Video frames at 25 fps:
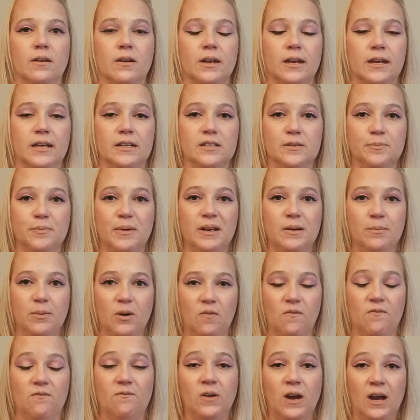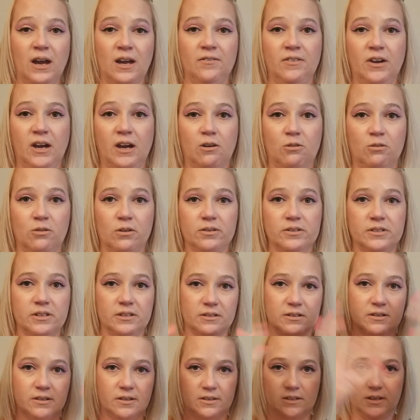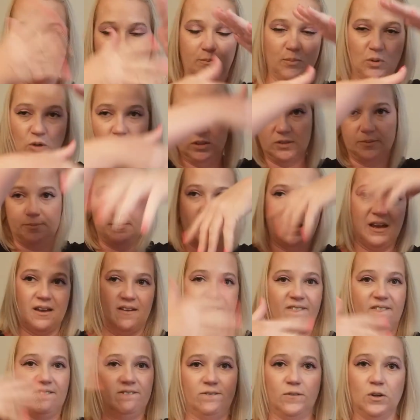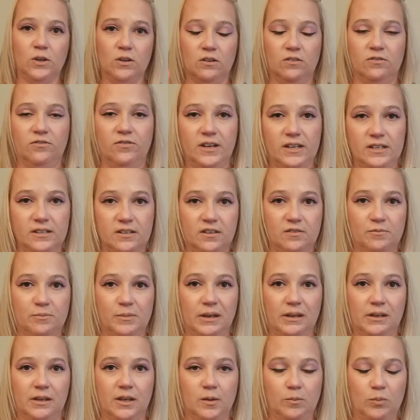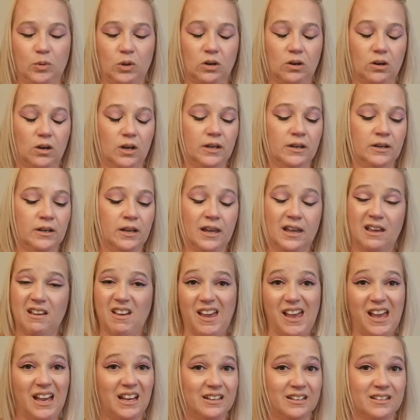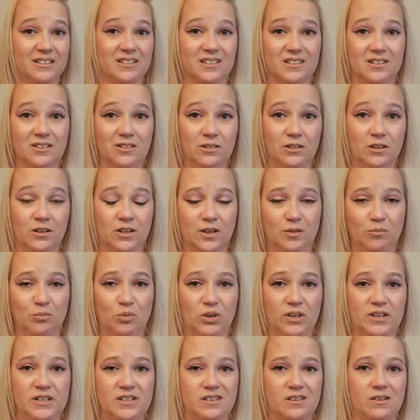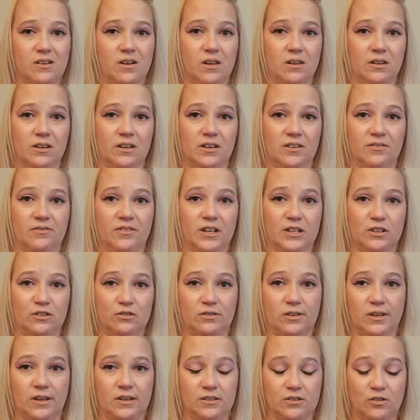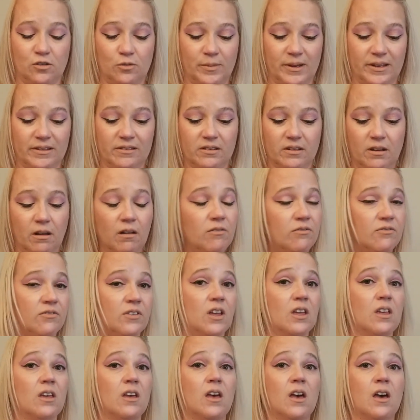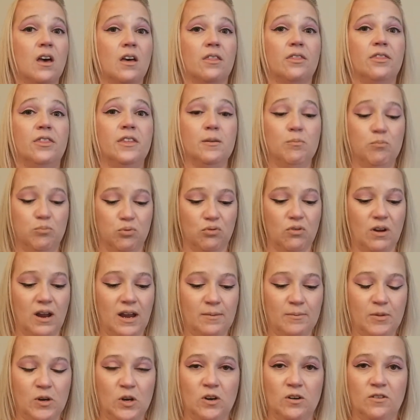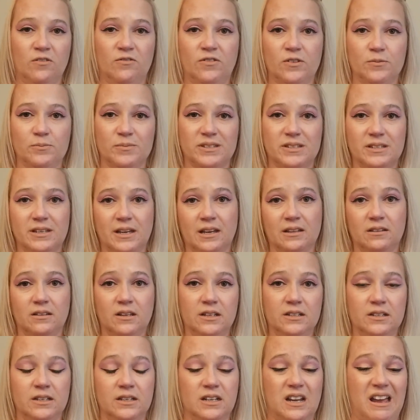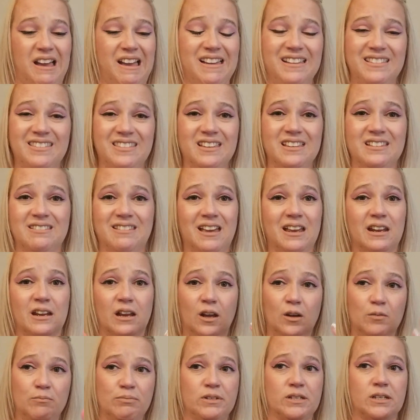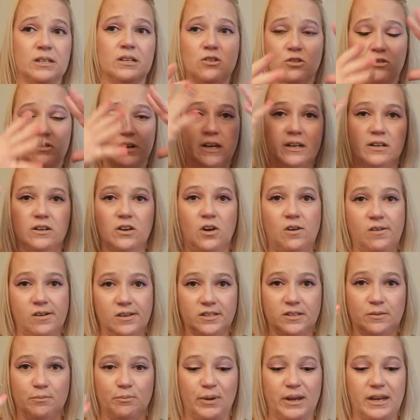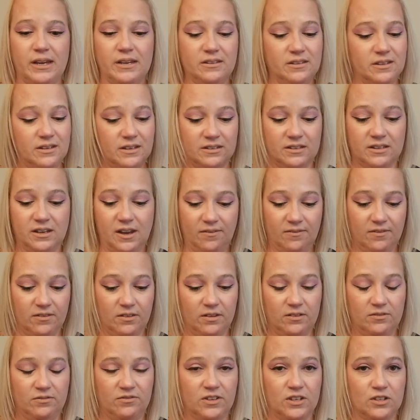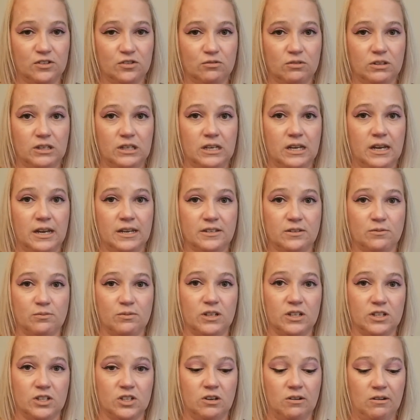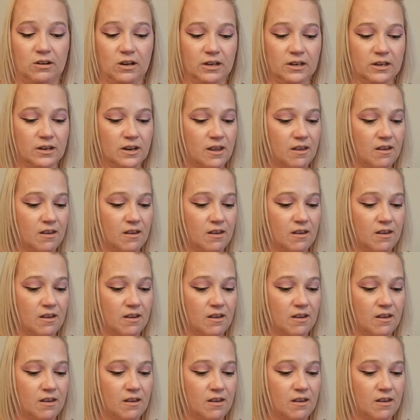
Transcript: It's been about 5 hours since I put my full face of makeup on, and it's still looking pretty solid, if I do say so myself. The primer from Ciate London, I think that helped create an awesome base. It definitely feels really nice when it's on.